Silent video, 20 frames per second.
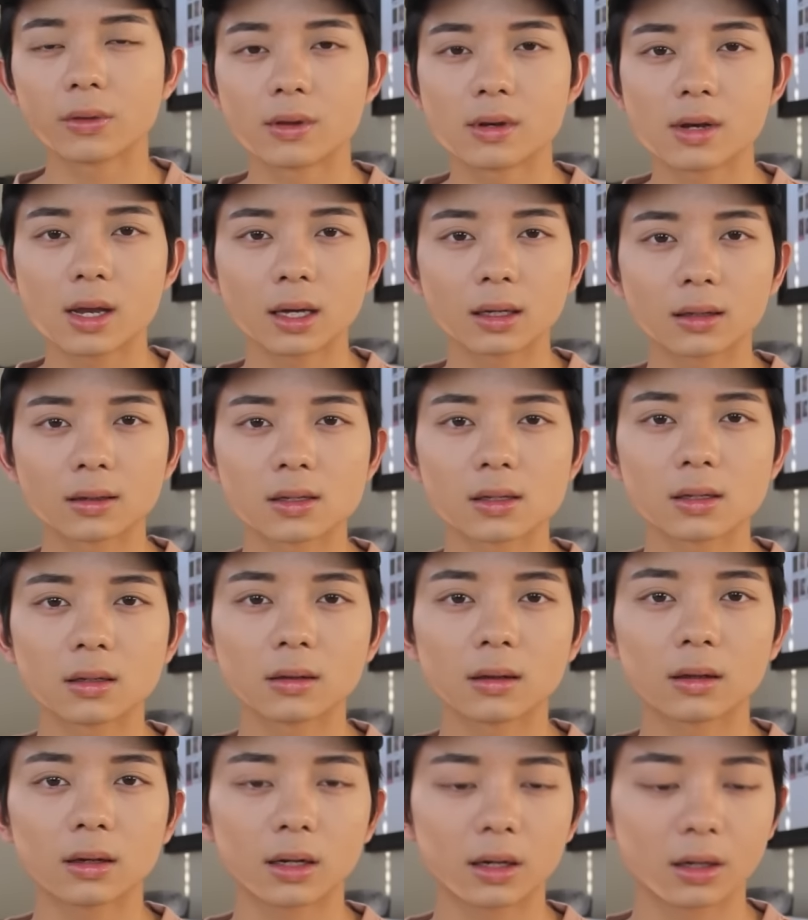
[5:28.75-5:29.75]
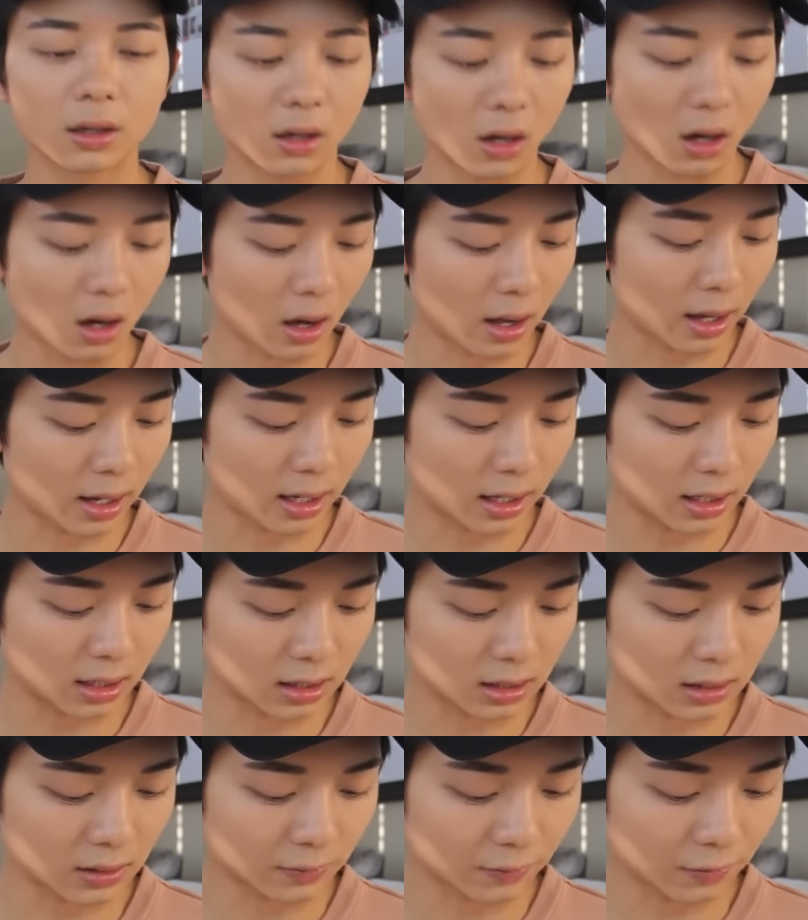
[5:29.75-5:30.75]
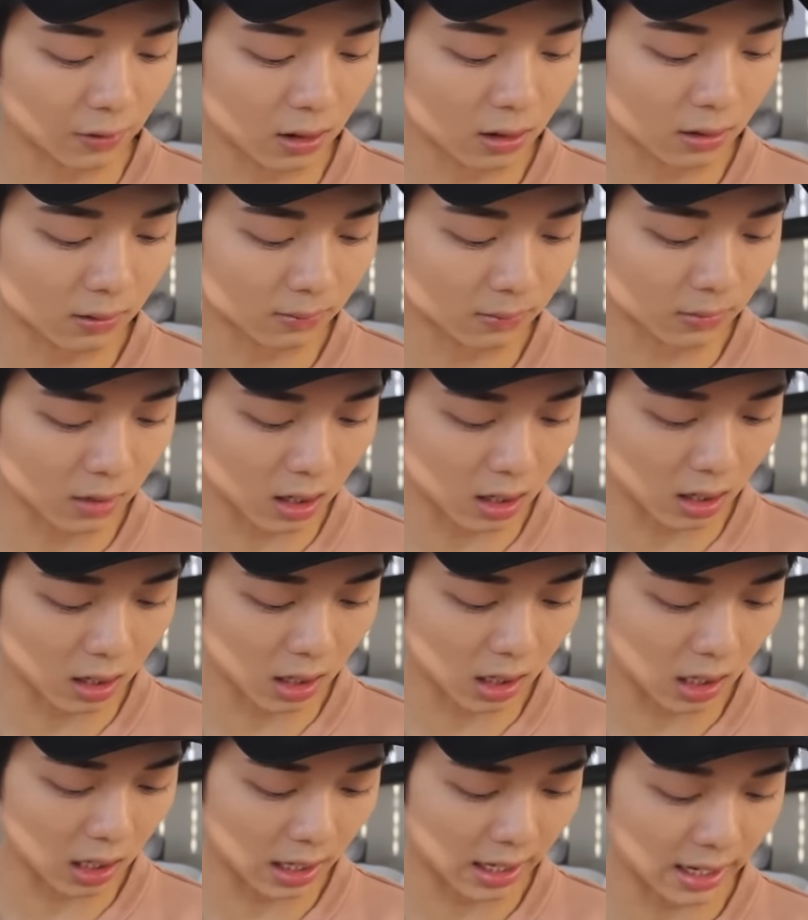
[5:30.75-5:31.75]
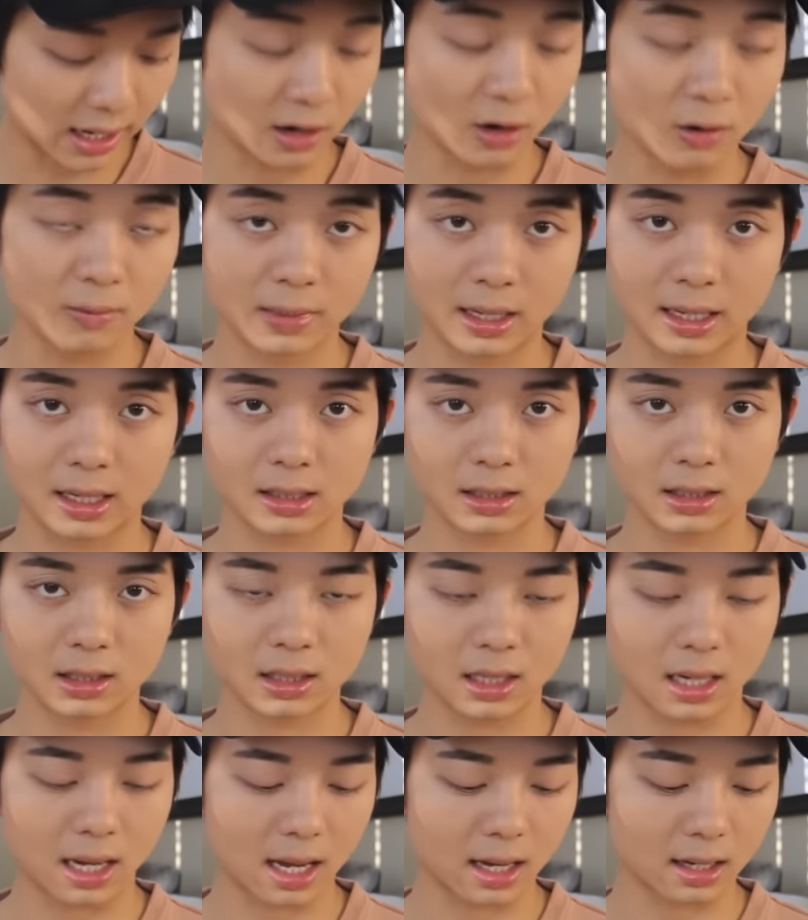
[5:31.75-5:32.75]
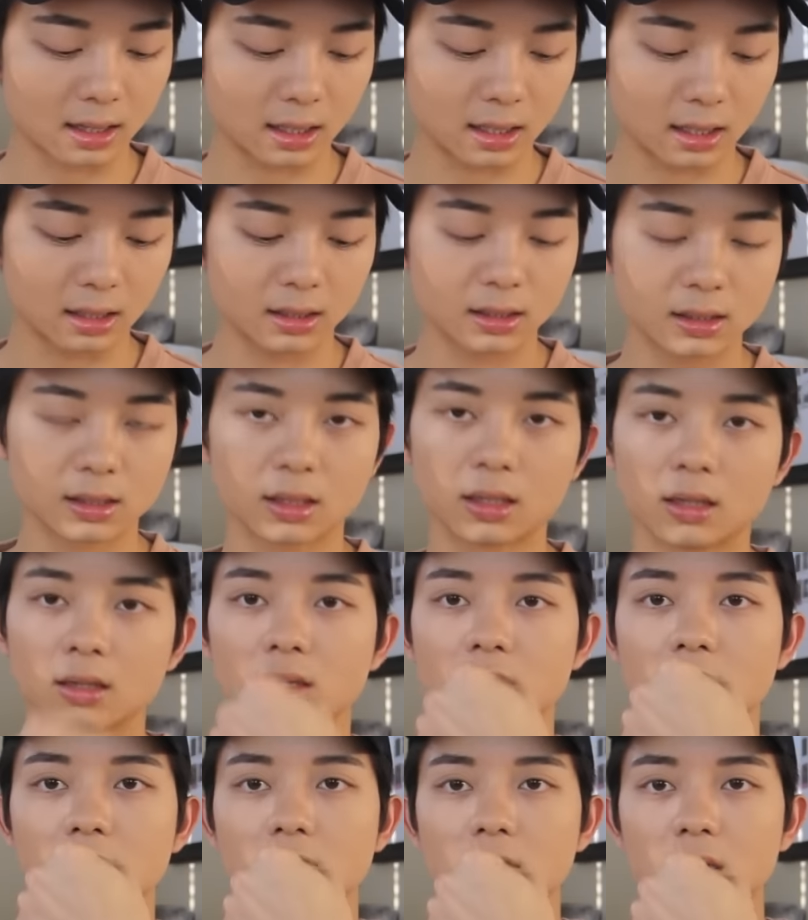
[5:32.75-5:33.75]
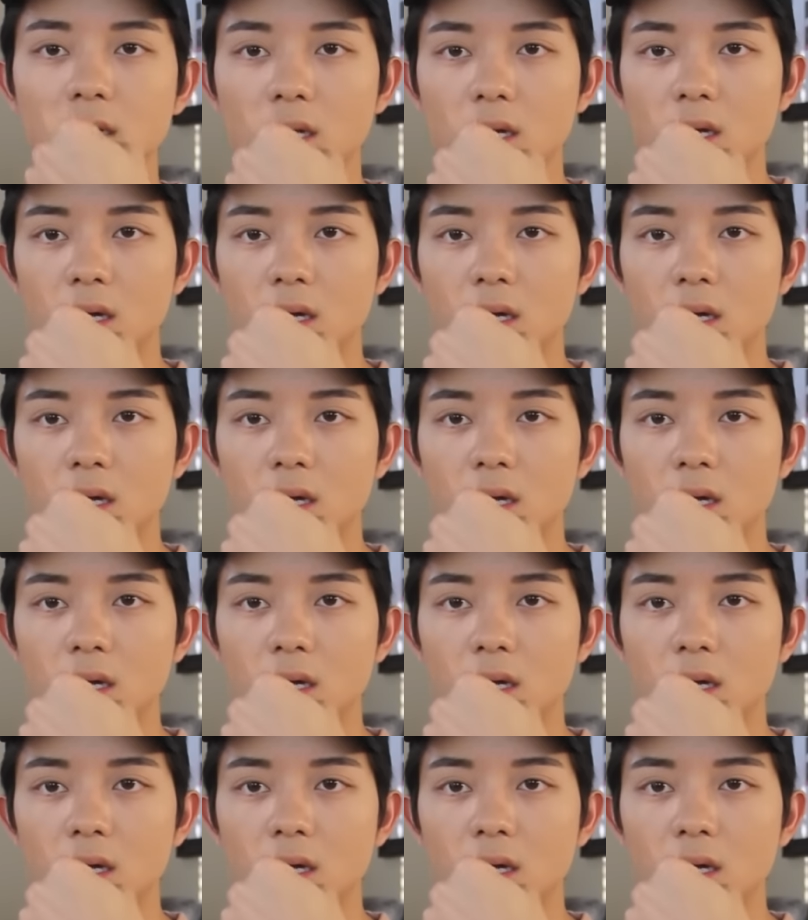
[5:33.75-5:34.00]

The next thing that I got is from Hermes, and it is this